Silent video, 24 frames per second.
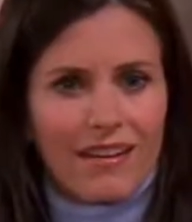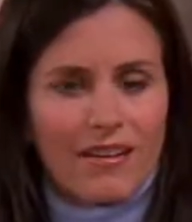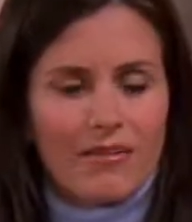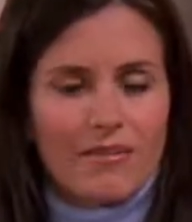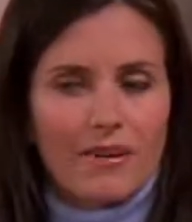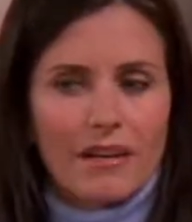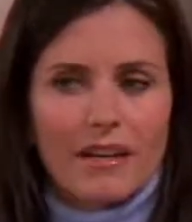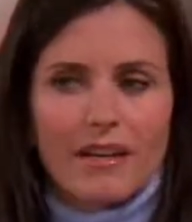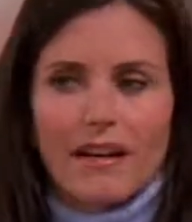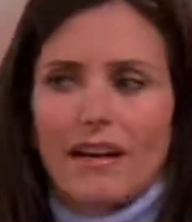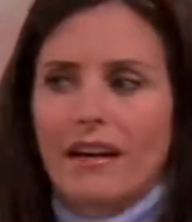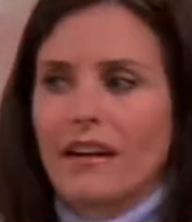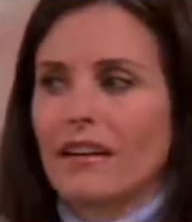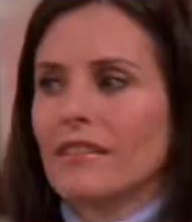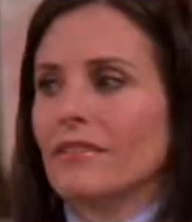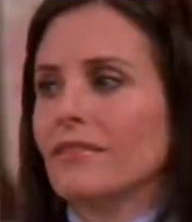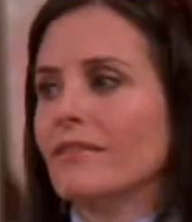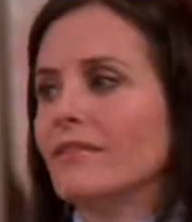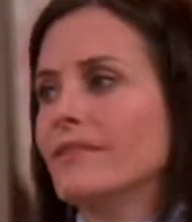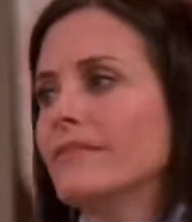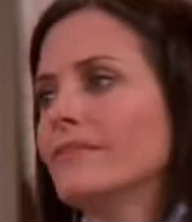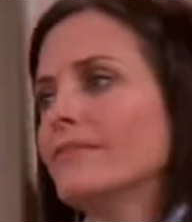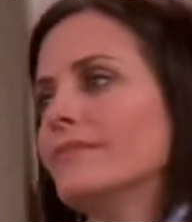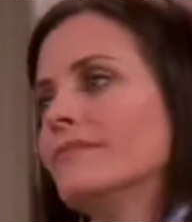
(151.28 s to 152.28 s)
Oh my god.
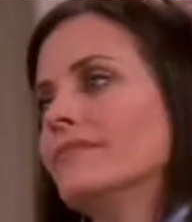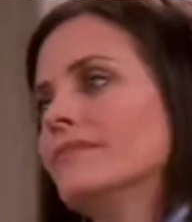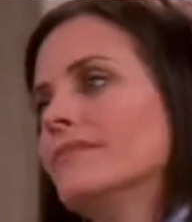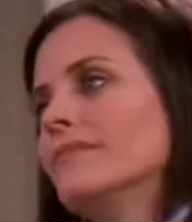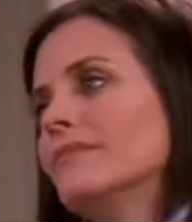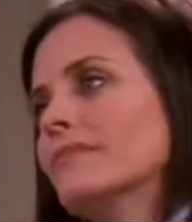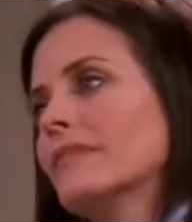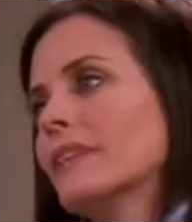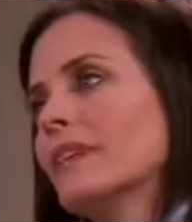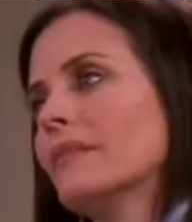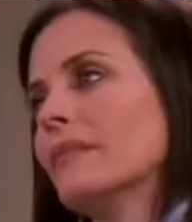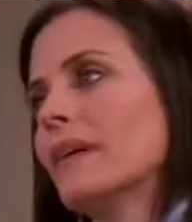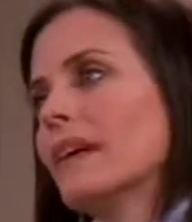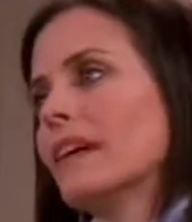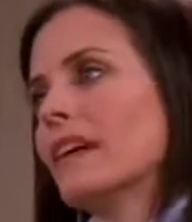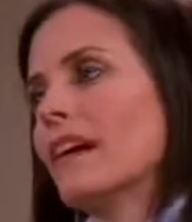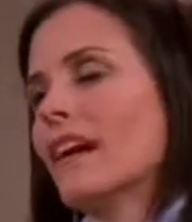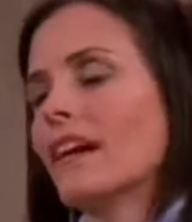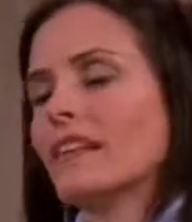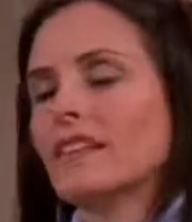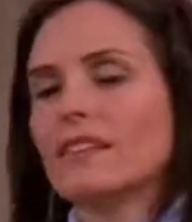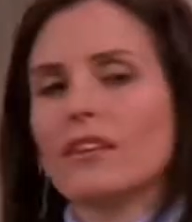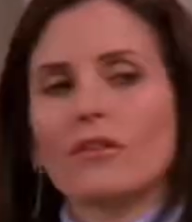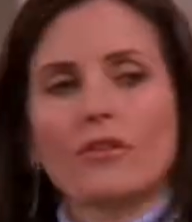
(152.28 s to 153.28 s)
Oh my
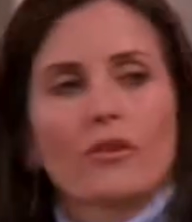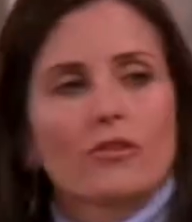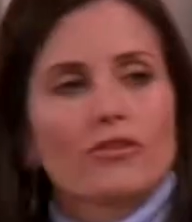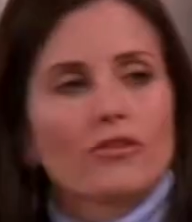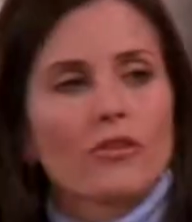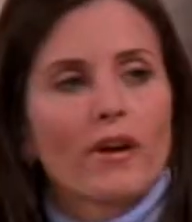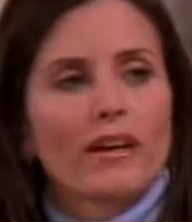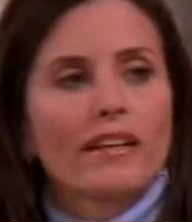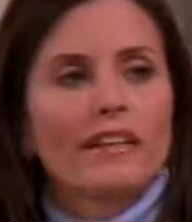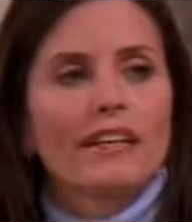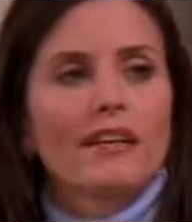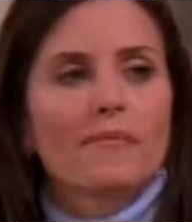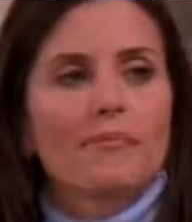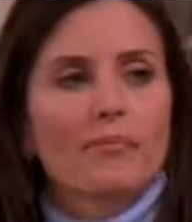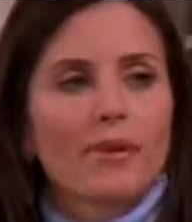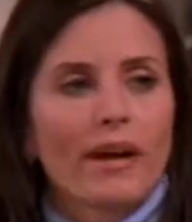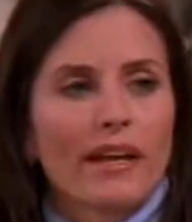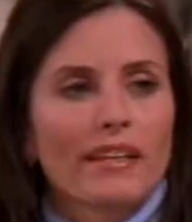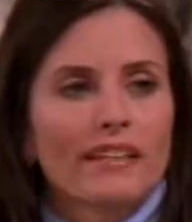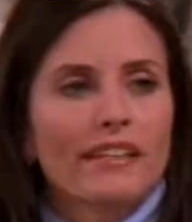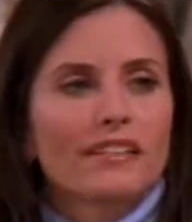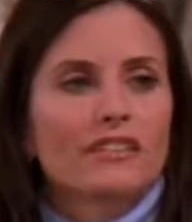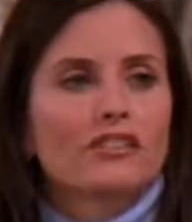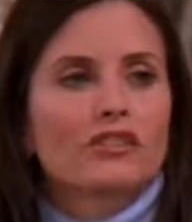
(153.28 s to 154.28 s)
god. You know, we're trying to get
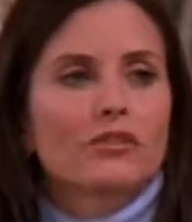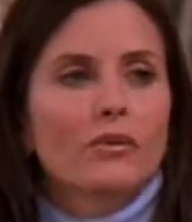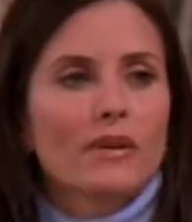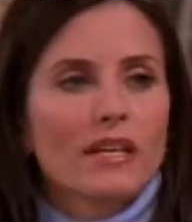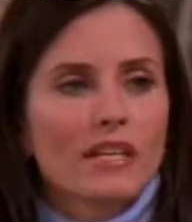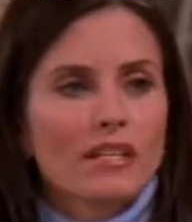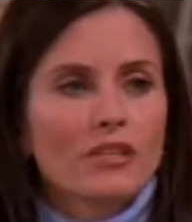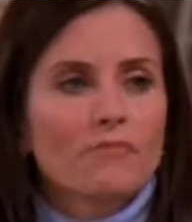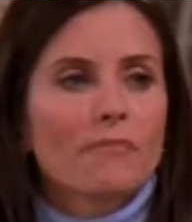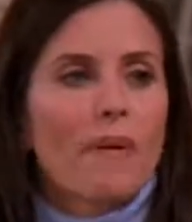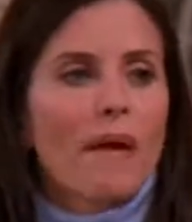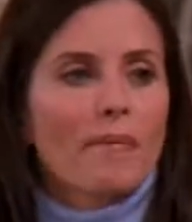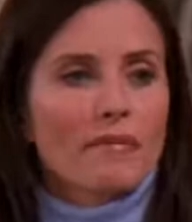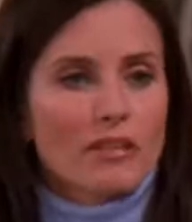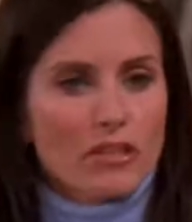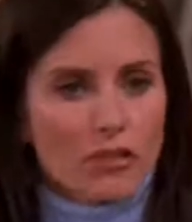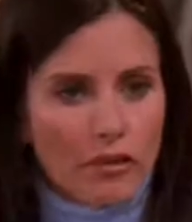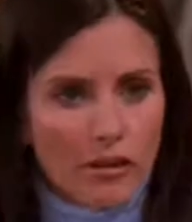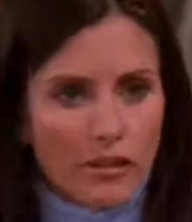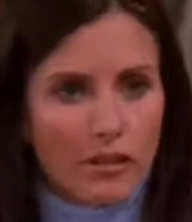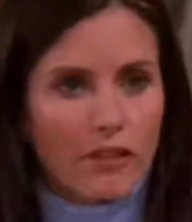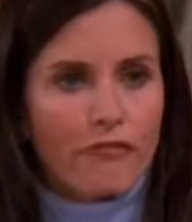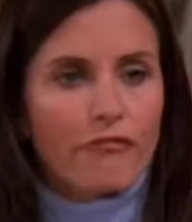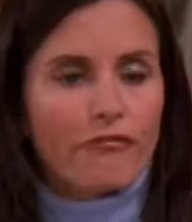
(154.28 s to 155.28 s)
pregnant, so he's probably
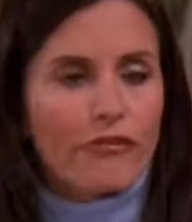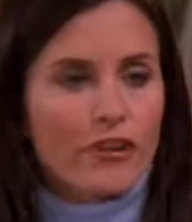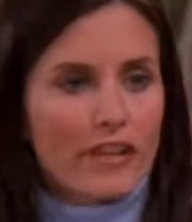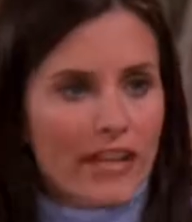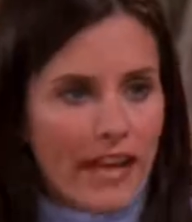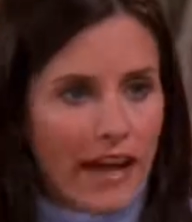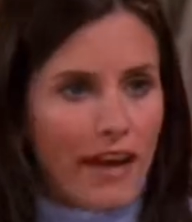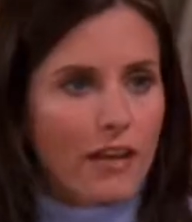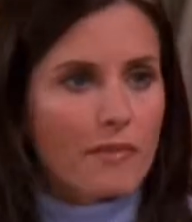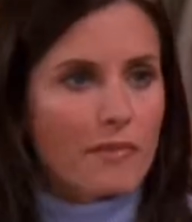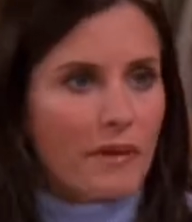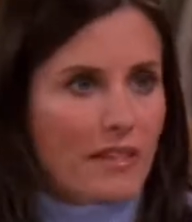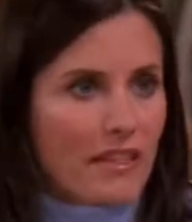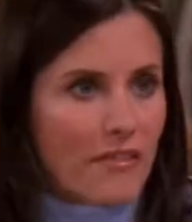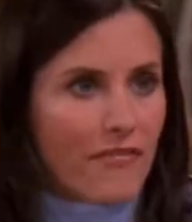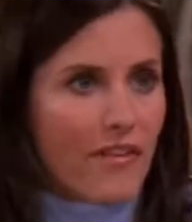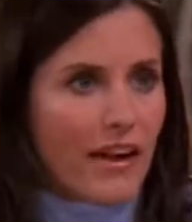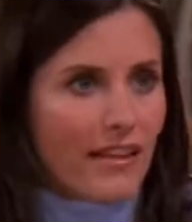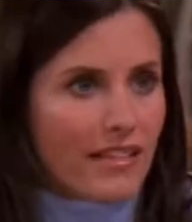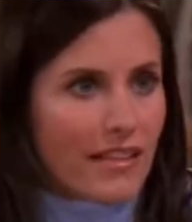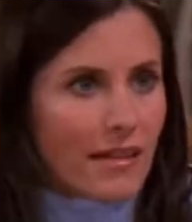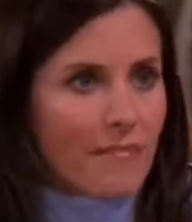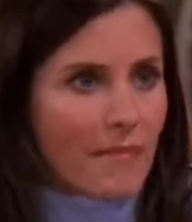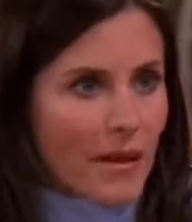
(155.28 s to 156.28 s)
starting to freak out about the
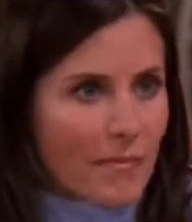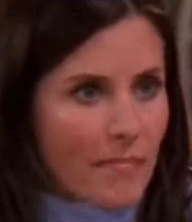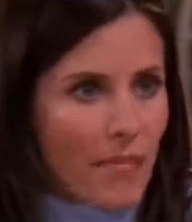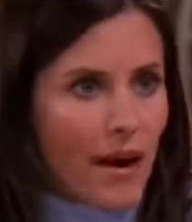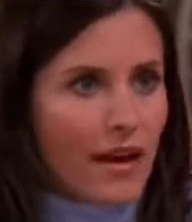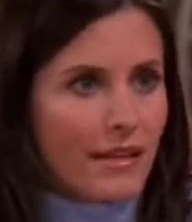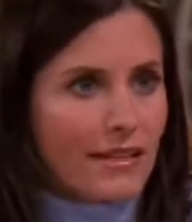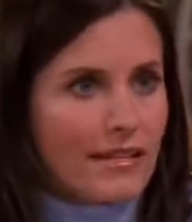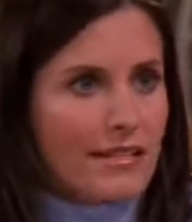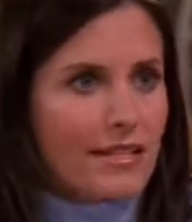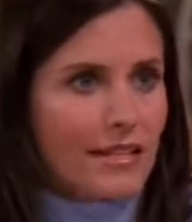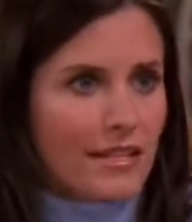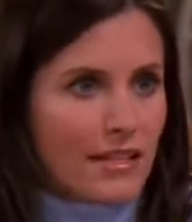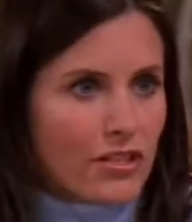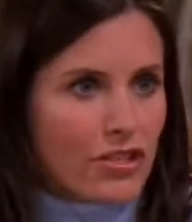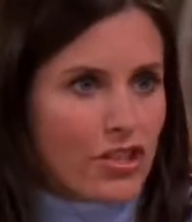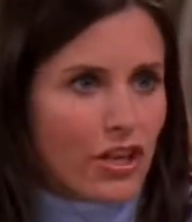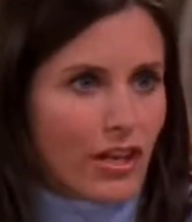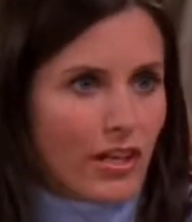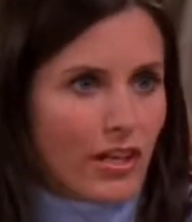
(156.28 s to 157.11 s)
fact that my body's gonna